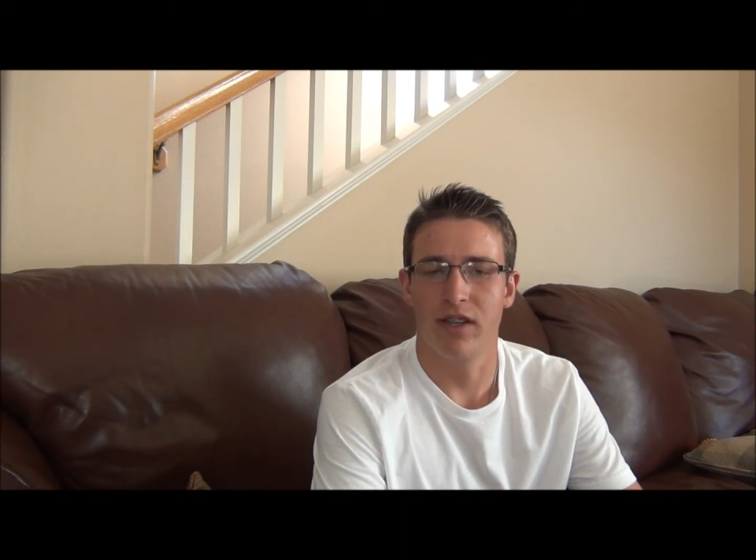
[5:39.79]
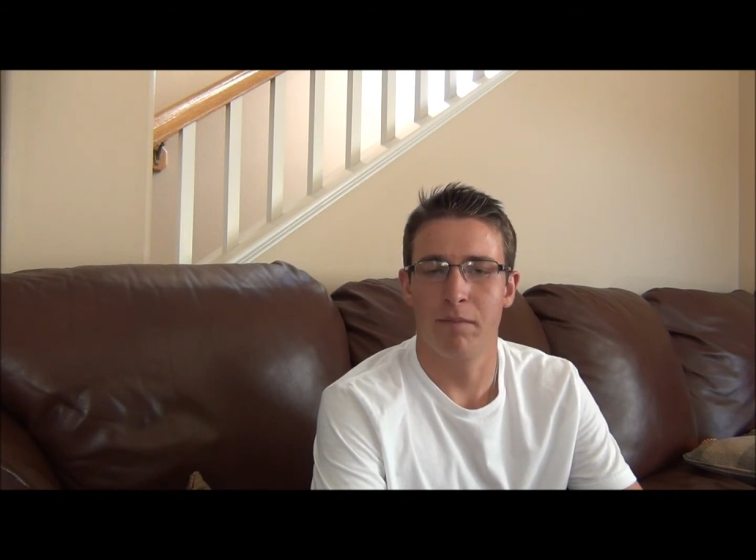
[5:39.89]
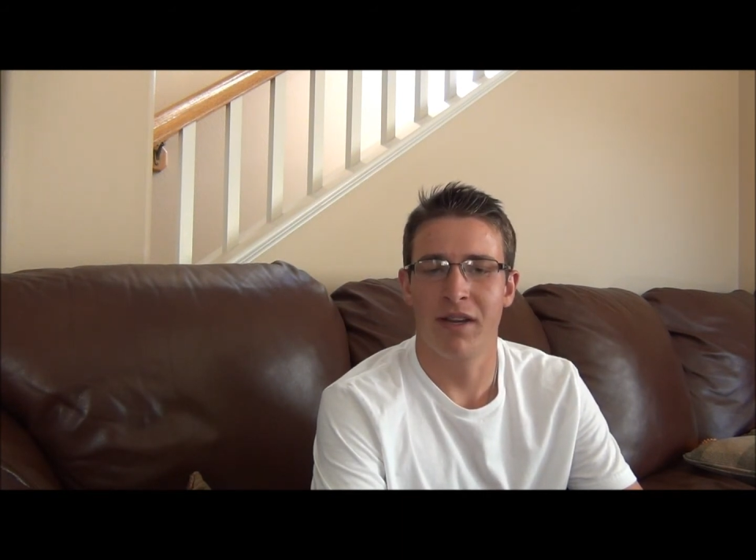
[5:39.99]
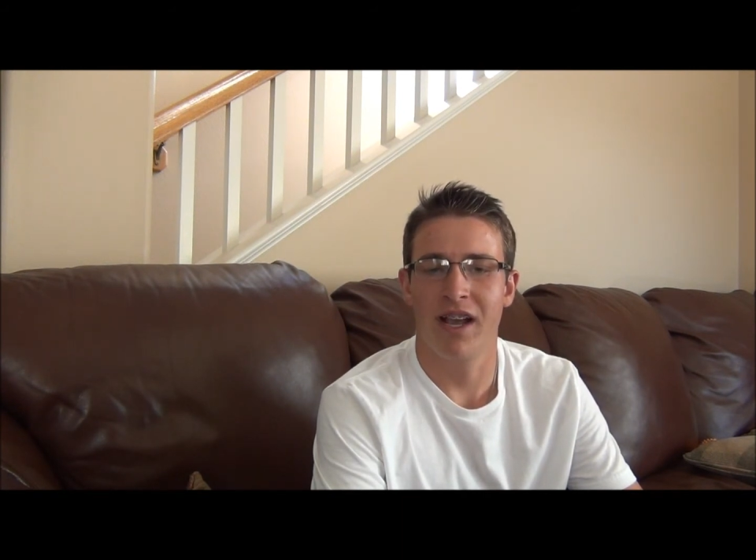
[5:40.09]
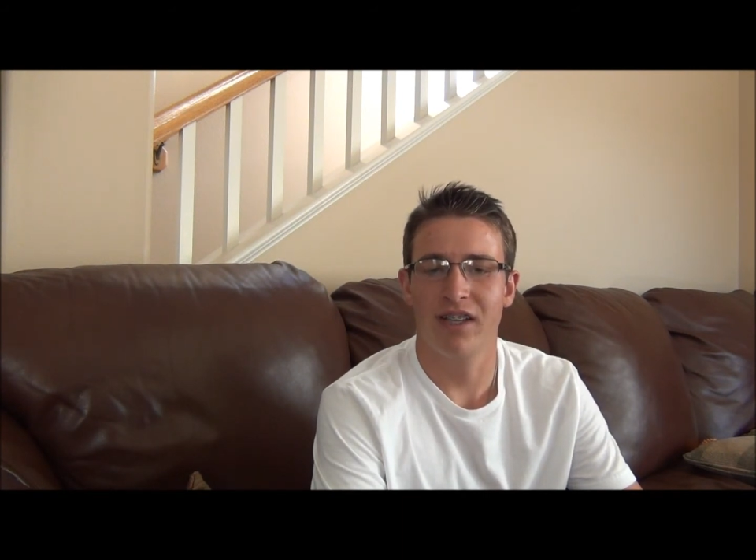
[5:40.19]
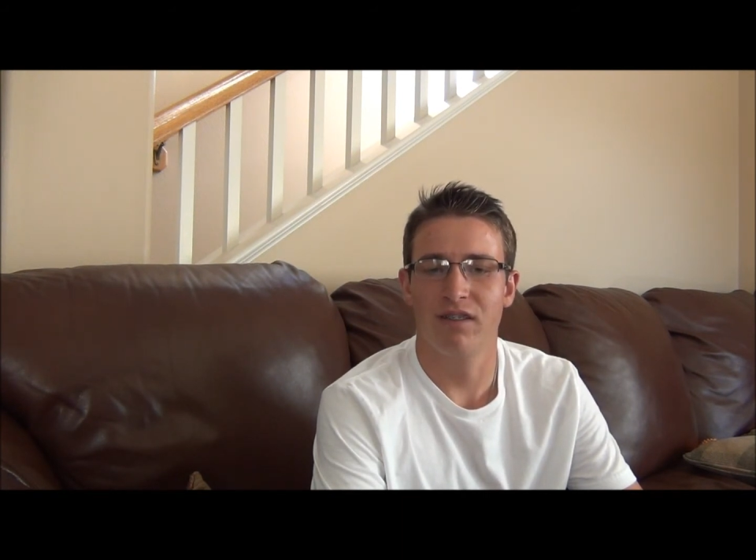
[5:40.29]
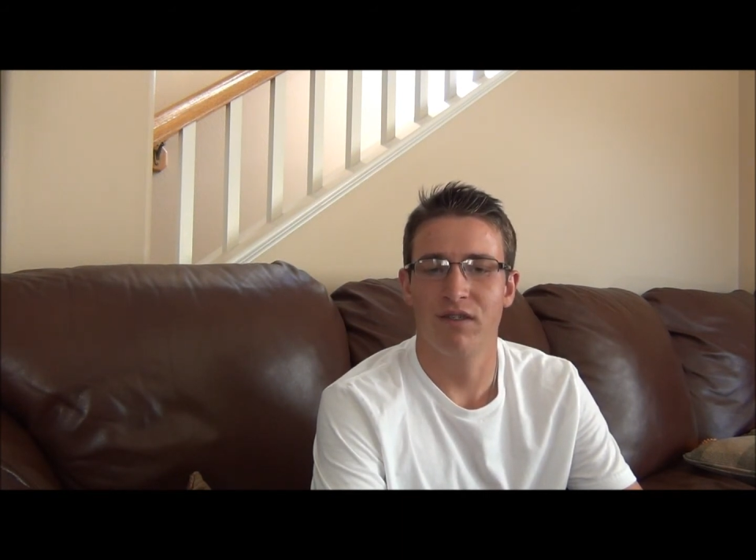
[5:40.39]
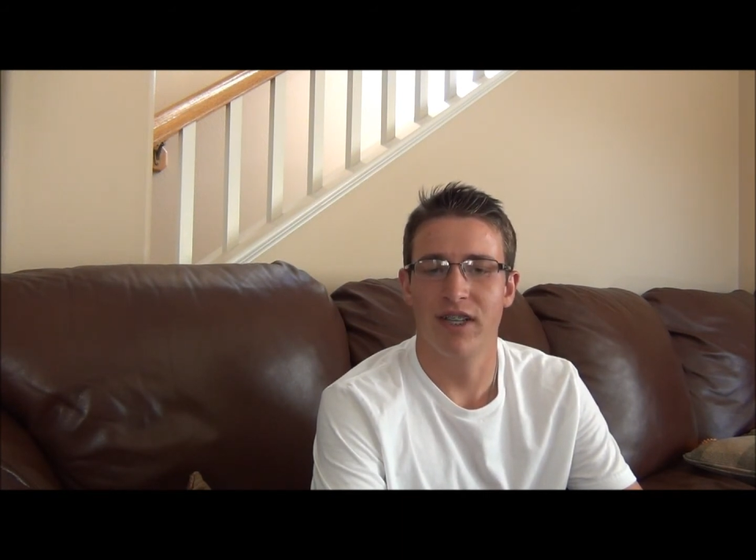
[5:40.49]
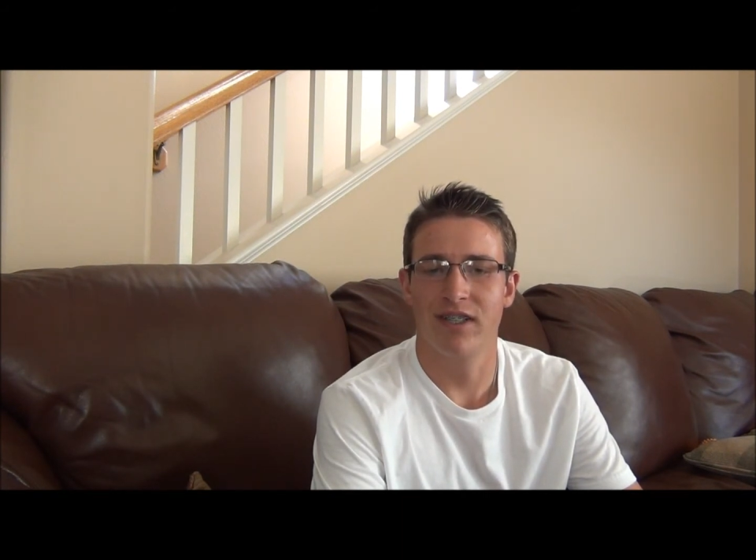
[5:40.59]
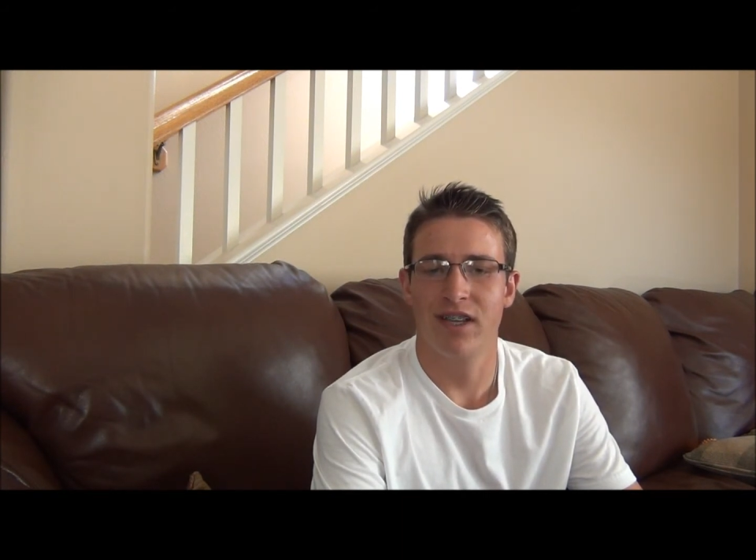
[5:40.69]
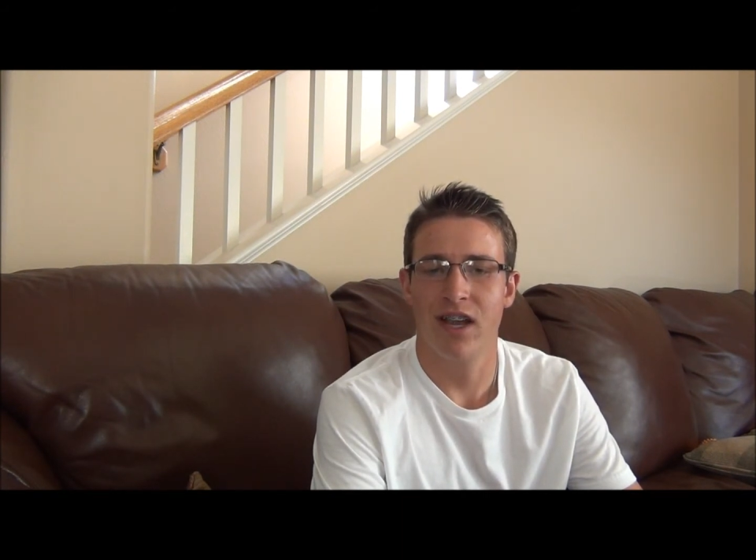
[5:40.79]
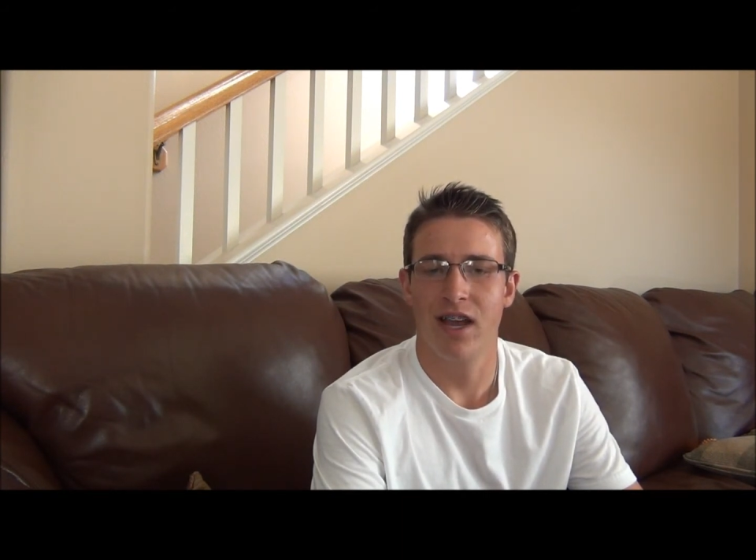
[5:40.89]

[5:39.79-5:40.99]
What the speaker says: and because of this,